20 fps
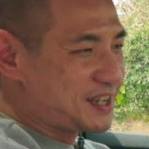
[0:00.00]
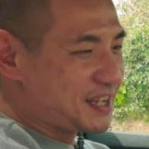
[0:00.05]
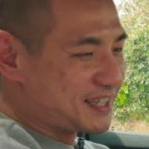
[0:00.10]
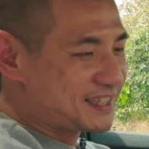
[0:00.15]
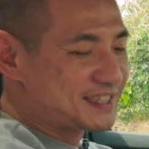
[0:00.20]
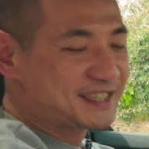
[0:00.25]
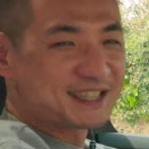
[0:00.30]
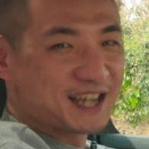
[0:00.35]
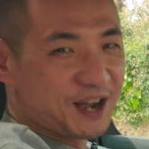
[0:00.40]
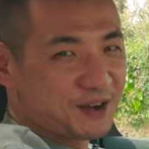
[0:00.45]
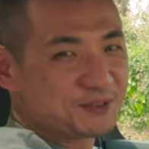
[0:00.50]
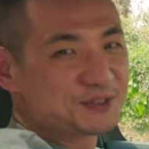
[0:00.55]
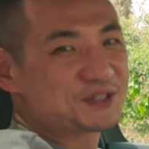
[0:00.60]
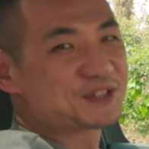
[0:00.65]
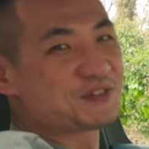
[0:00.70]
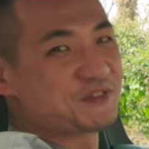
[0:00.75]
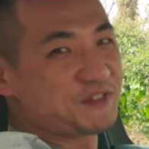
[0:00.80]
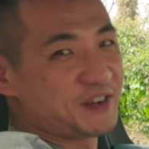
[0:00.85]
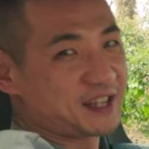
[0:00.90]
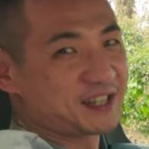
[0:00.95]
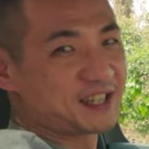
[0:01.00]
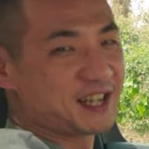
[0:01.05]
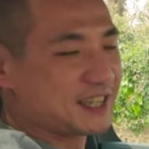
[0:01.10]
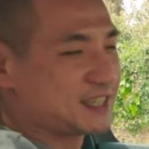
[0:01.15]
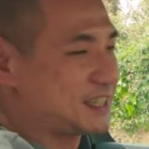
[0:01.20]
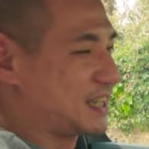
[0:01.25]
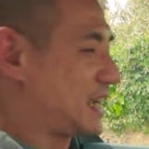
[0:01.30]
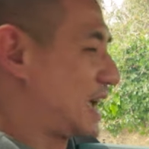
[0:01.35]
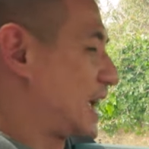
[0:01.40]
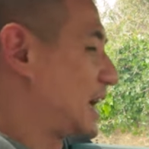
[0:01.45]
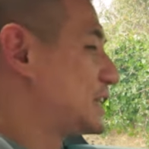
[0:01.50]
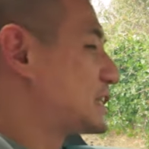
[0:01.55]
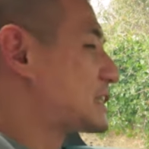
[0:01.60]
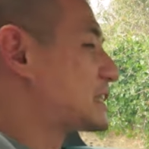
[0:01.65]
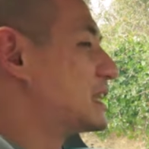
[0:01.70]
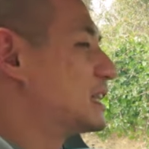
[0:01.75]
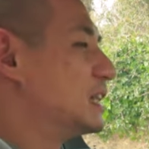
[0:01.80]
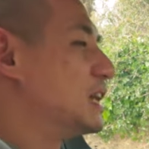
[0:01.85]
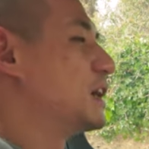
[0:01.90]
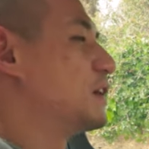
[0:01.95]
it sounds fantastic. And I
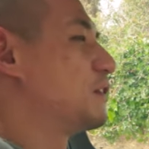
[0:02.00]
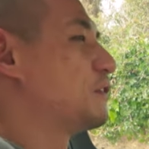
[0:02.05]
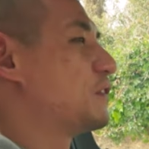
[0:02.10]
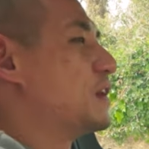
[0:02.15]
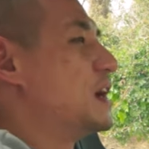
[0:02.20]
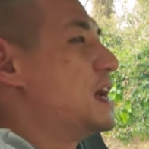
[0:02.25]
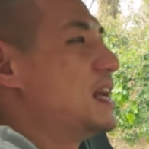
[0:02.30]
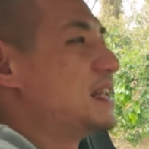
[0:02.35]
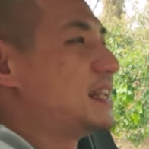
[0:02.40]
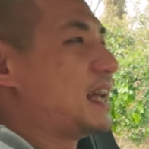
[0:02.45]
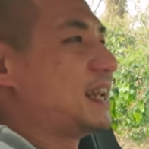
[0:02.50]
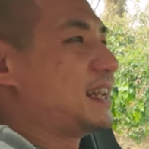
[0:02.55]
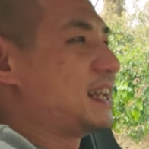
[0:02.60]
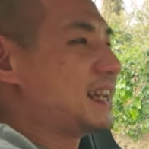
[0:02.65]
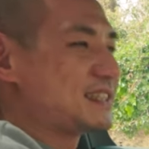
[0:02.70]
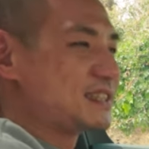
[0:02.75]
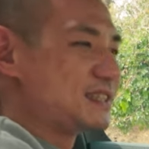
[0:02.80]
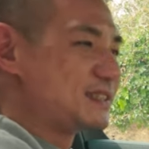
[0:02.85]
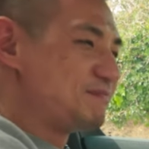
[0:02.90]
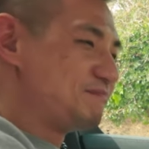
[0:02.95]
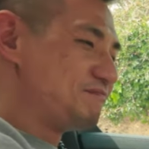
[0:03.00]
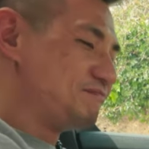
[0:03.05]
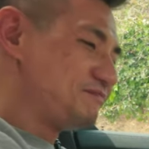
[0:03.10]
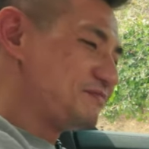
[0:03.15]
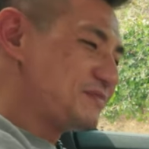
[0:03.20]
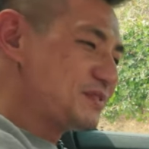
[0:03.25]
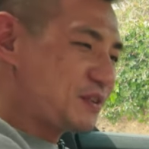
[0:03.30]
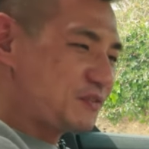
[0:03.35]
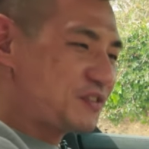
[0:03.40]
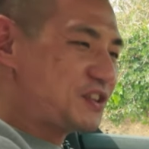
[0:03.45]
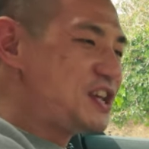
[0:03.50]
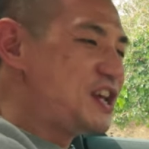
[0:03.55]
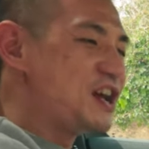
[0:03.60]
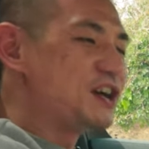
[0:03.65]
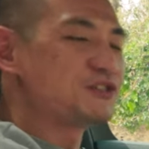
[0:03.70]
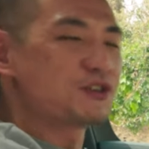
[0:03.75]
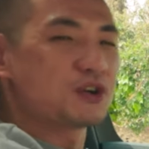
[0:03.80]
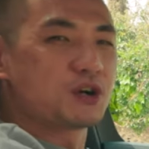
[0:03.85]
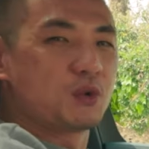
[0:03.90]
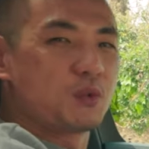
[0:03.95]
just love that there's a sort of
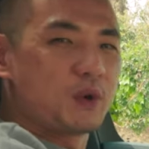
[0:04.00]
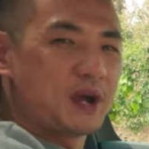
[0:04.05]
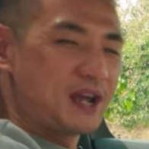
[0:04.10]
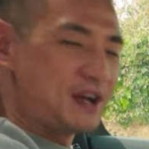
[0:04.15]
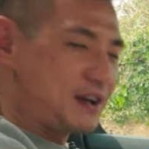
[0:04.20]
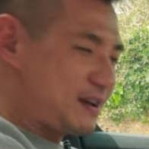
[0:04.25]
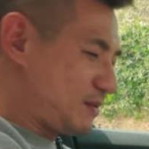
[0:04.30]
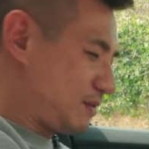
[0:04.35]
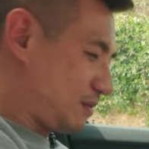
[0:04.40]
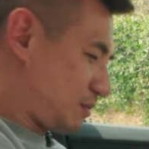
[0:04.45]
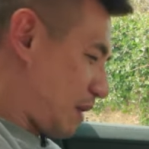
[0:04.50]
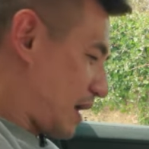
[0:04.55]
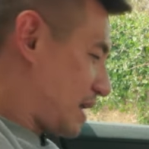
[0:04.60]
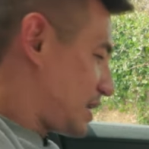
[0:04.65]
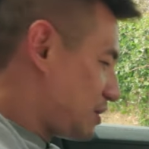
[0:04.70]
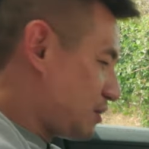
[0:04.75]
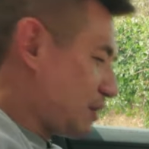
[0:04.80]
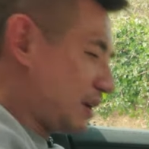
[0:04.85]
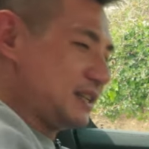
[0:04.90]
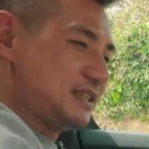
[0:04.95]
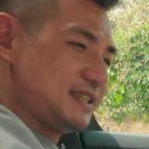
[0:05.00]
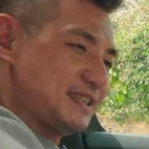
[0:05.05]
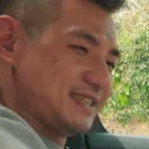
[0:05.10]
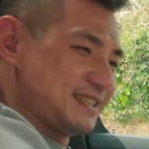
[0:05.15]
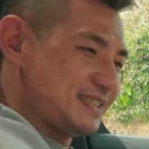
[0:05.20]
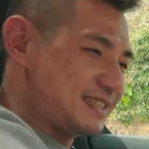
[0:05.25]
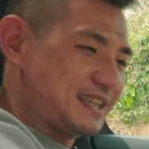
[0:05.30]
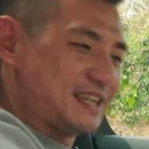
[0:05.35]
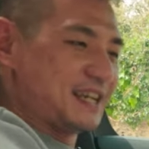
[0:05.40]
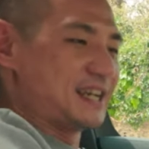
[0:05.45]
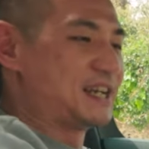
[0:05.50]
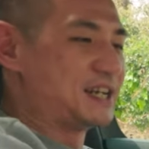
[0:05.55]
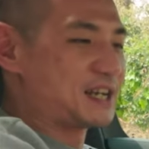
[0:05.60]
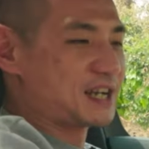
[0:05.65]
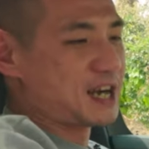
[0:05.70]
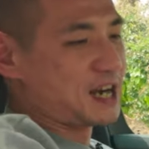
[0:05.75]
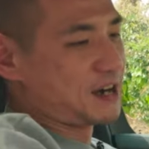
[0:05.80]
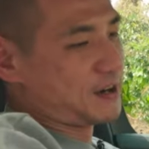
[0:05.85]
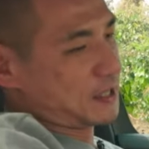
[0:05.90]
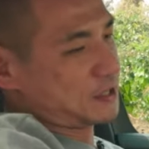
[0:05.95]
theatrical way when you are just sitting in
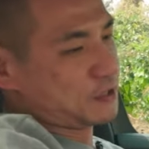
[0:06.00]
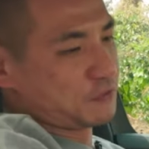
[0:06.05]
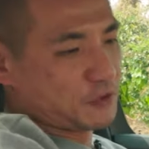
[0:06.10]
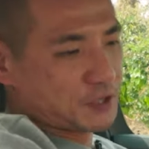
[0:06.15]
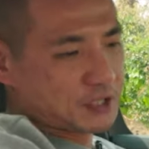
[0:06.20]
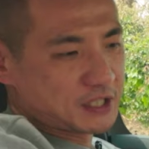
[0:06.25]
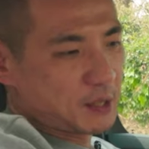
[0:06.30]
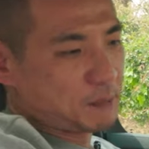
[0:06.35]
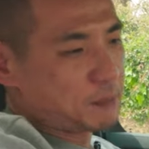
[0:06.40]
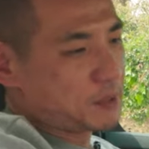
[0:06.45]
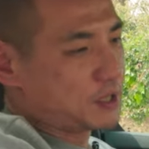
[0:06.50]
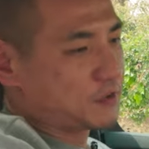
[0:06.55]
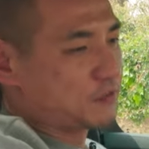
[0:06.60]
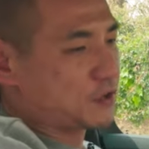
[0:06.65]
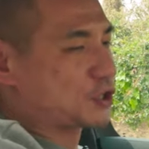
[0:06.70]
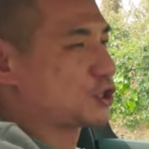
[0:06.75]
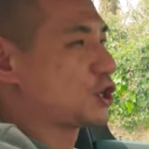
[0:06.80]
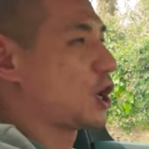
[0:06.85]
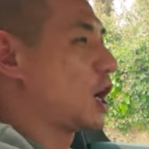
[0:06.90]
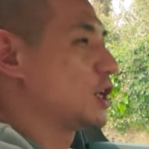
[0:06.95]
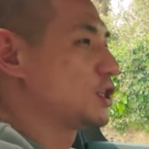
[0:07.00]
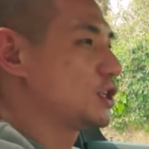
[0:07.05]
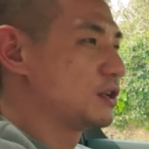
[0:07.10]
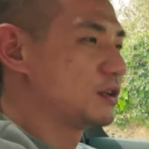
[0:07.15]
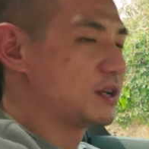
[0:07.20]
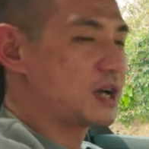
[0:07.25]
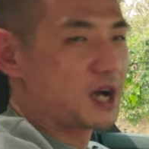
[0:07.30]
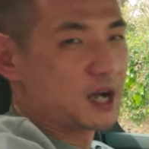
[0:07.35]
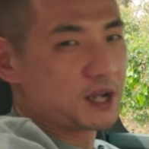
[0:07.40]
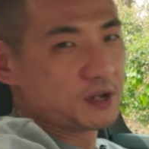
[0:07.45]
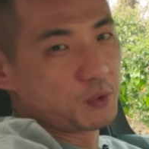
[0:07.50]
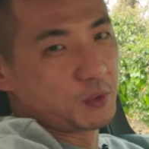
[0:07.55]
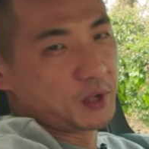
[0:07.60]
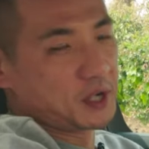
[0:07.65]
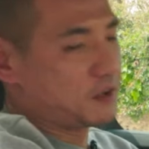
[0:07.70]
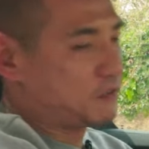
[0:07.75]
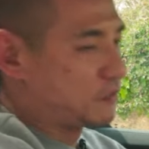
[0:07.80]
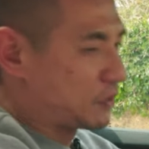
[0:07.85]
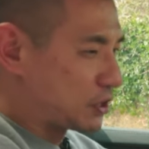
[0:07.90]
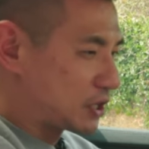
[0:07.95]
the car, right? So for example, if you're charging your car, you're
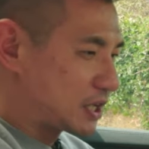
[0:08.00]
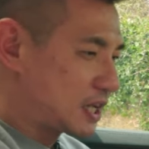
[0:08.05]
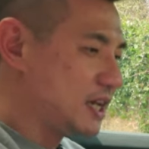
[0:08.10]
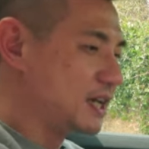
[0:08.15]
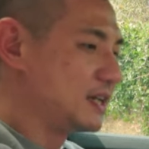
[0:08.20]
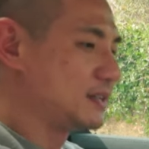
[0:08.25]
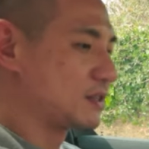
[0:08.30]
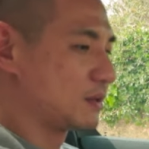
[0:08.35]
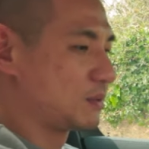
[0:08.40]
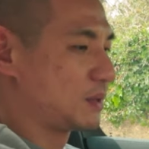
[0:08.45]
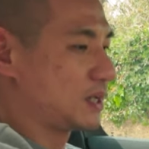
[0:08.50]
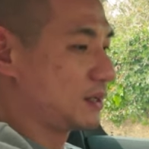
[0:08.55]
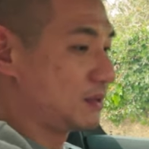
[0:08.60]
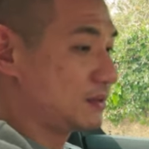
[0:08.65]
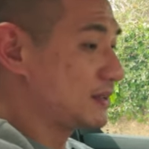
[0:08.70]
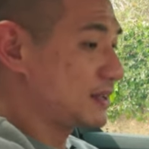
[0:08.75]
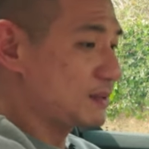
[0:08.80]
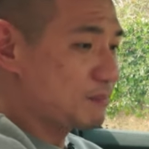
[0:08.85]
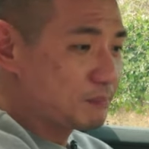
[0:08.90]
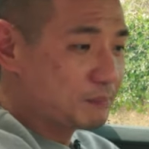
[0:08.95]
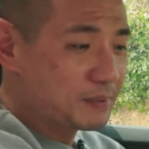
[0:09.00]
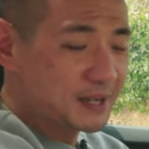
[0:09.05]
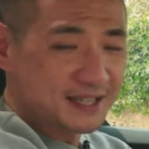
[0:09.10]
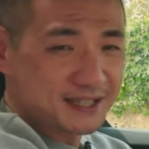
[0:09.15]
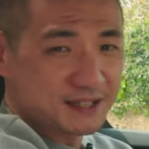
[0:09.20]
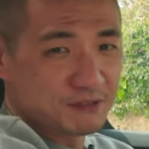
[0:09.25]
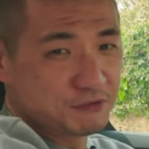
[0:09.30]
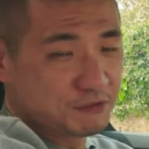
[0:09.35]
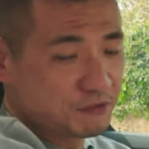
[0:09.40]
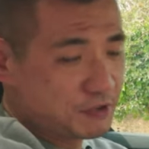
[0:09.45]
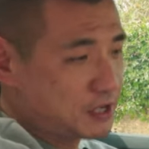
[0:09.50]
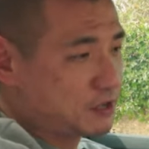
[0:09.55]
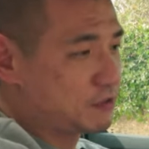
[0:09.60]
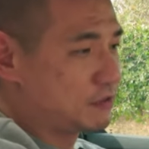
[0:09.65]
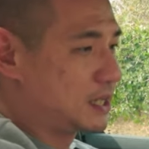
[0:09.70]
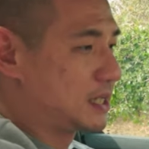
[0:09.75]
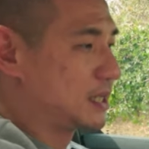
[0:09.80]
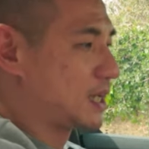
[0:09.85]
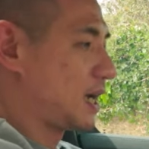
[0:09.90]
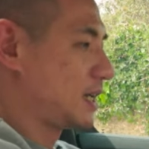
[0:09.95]
waiting for your kids or what, you know, you can play some really,
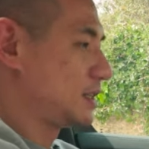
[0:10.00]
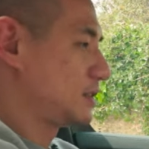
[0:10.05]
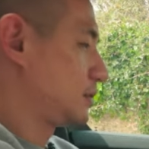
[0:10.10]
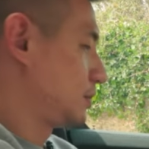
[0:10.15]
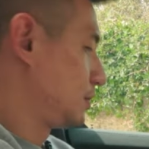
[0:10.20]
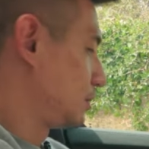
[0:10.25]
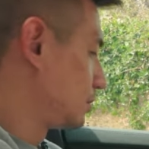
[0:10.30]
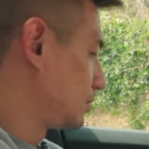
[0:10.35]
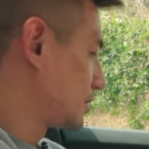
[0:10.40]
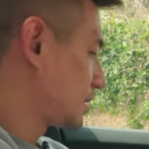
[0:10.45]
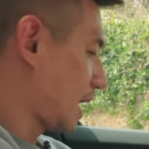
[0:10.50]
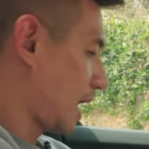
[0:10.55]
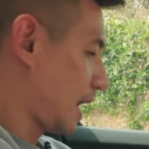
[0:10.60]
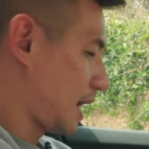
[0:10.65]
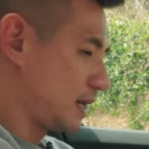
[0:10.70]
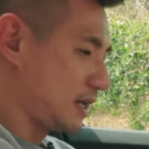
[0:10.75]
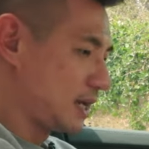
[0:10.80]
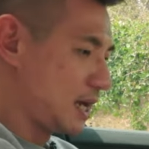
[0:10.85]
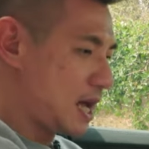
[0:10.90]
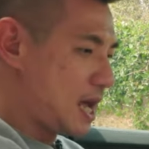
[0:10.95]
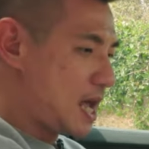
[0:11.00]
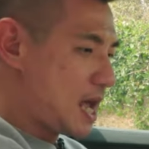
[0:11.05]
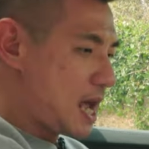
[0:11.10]
really nice tunes and